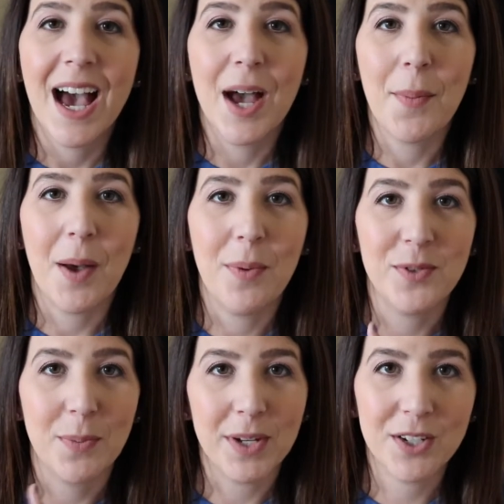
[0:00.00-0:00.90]
Um, I'll
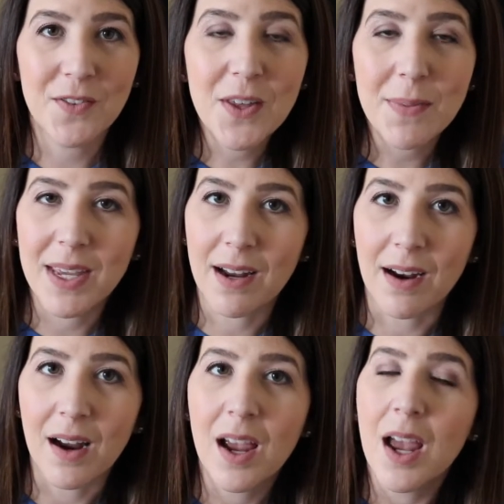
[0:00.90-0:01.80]
post a picture of them
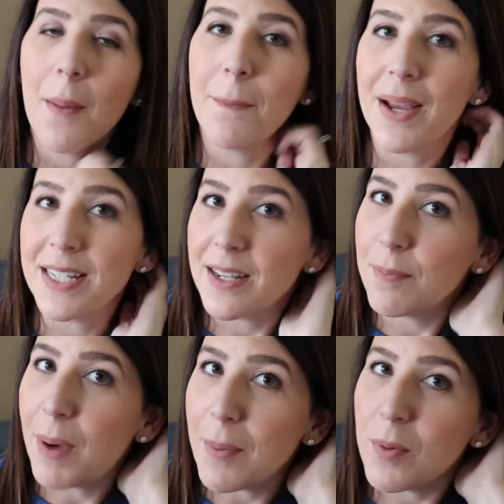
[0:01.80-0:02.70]
here. But
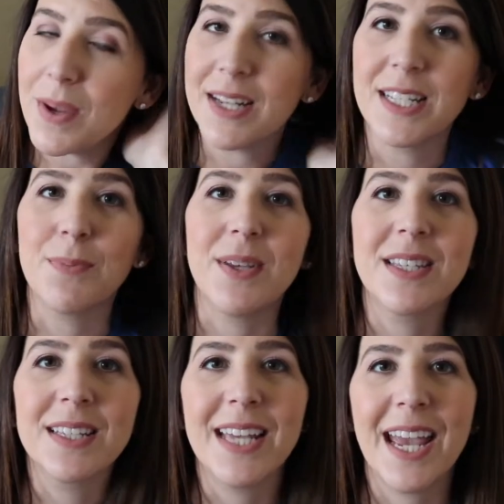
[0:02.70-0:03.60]
Bible Man is
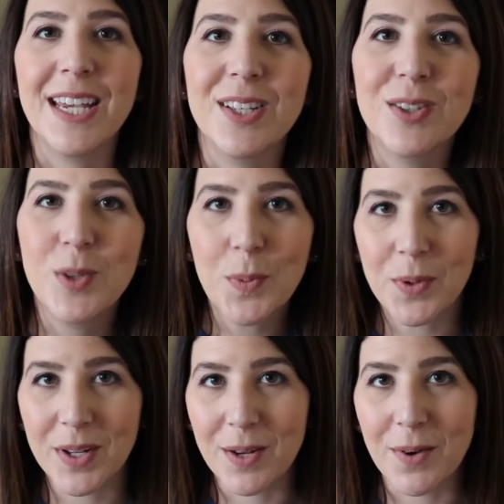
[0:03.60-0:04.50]
basically a
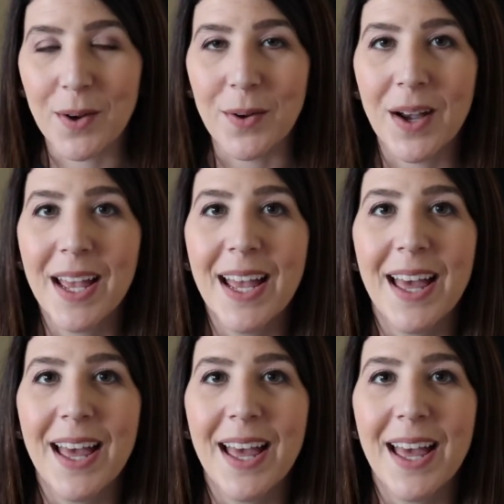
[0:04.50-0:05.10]
superhero